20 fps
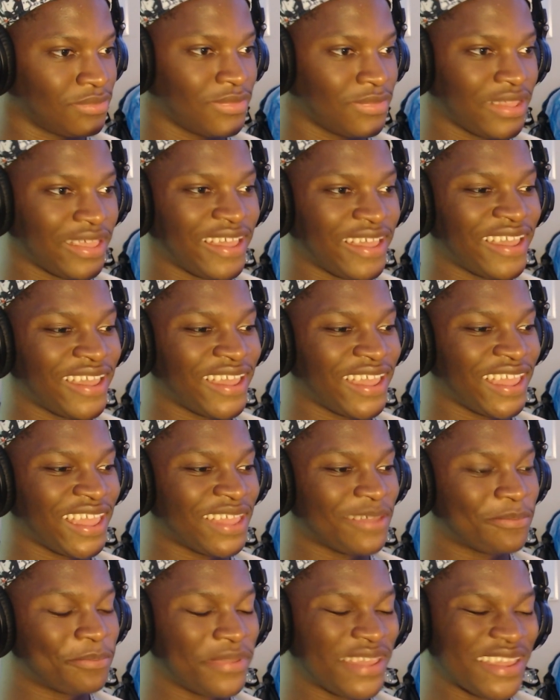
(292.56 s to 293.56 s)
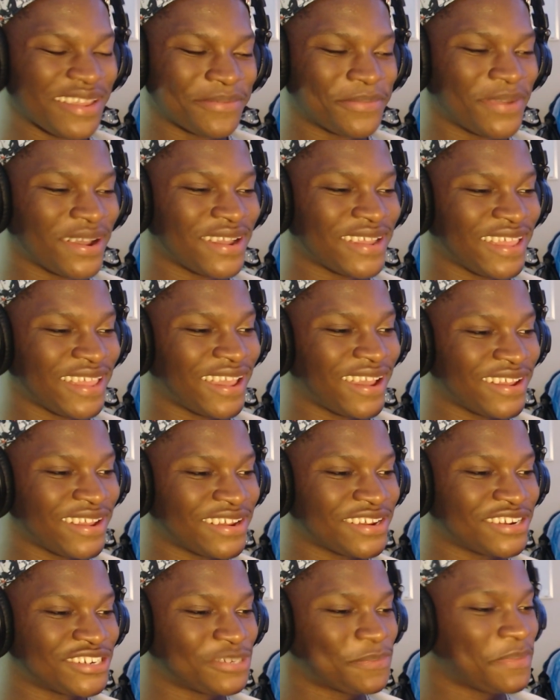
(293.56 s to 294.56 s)
Hey, Big Bucky out
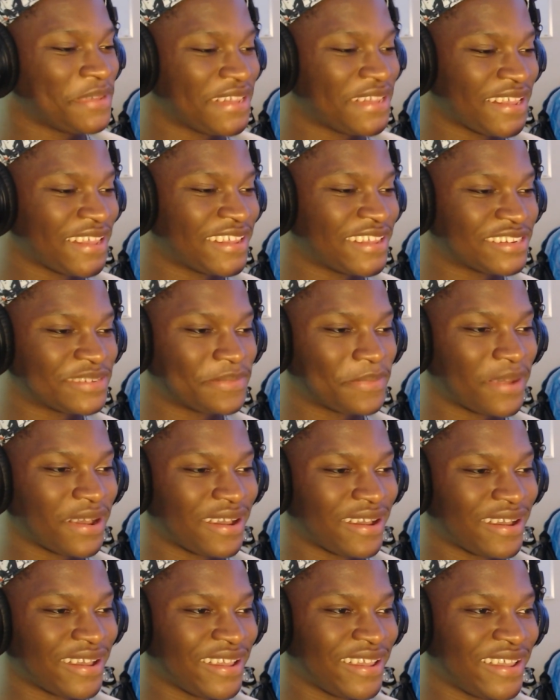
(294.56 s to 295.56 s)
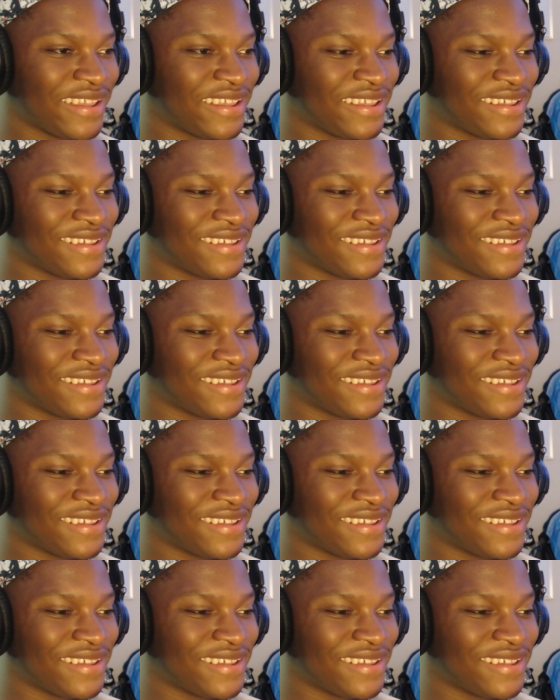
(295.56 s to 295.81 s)
here speaking his mind.